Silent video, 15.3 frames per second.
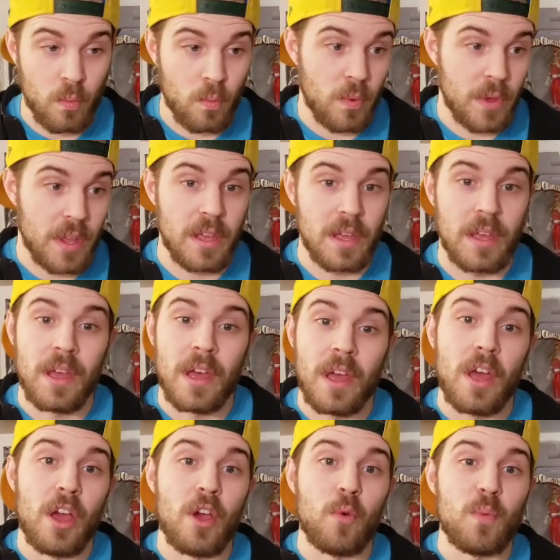We
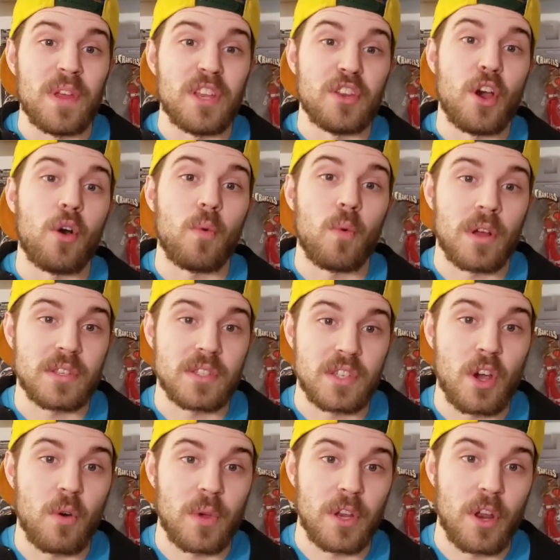know what's
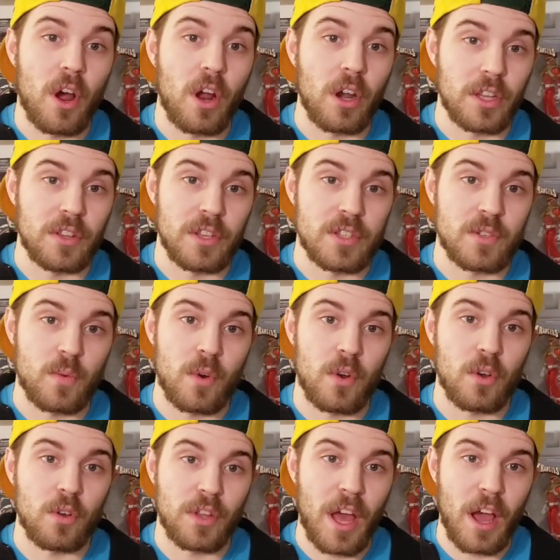going on in this
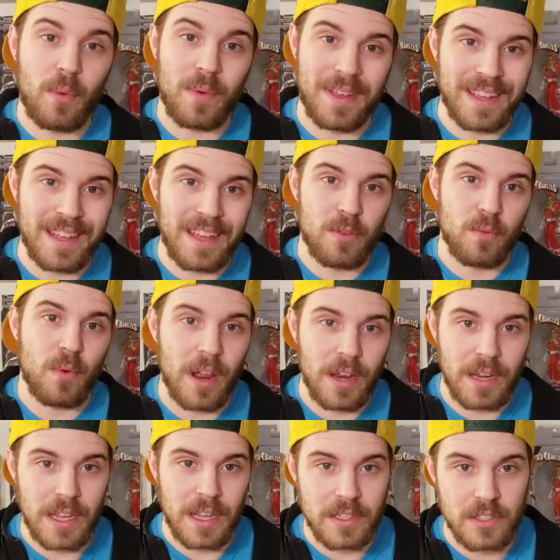world. Now we can get right
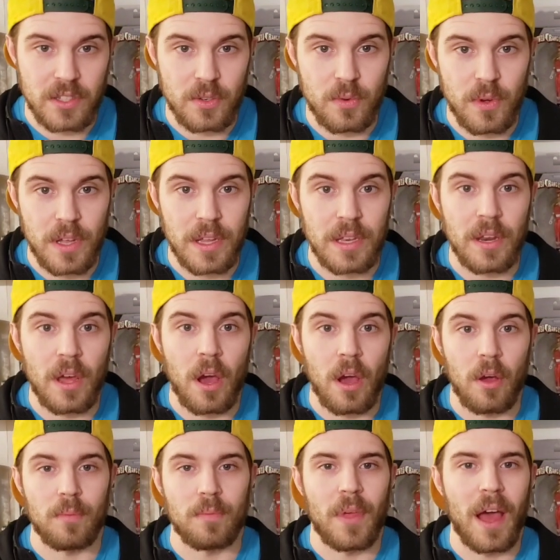into it.
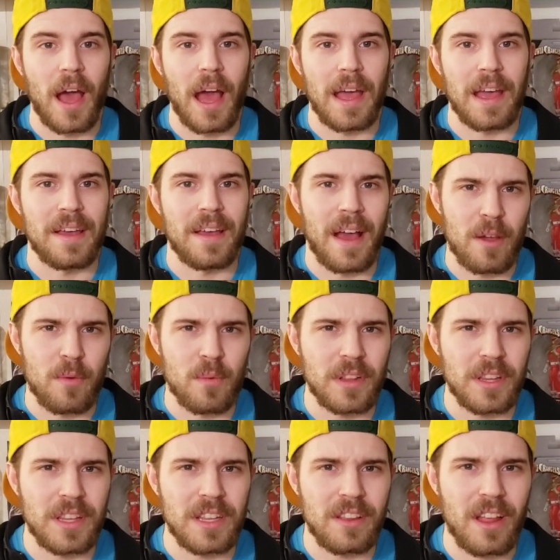I
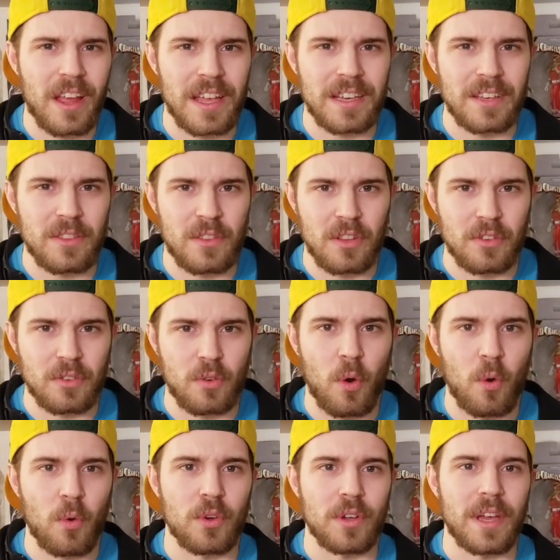really liked the little
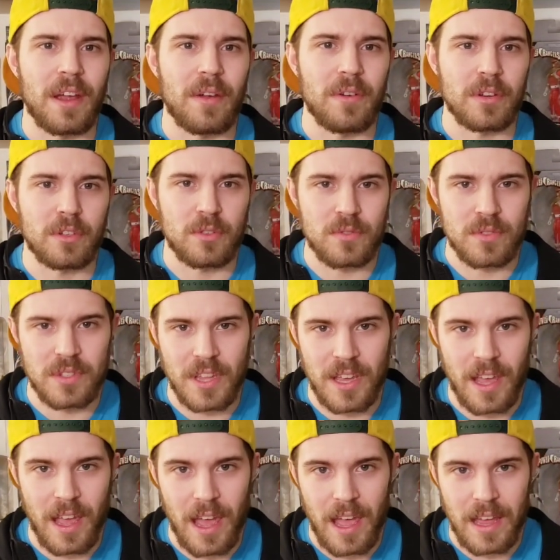orc characters they
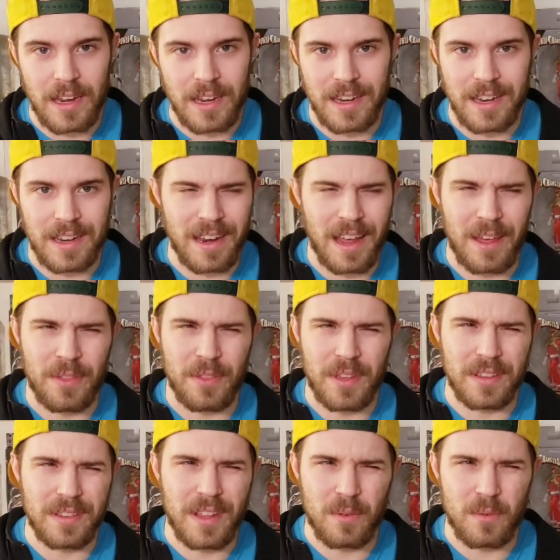had in it. I
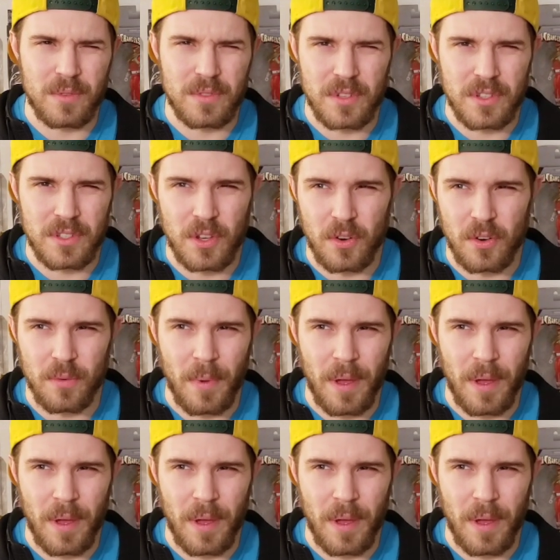think that was the term.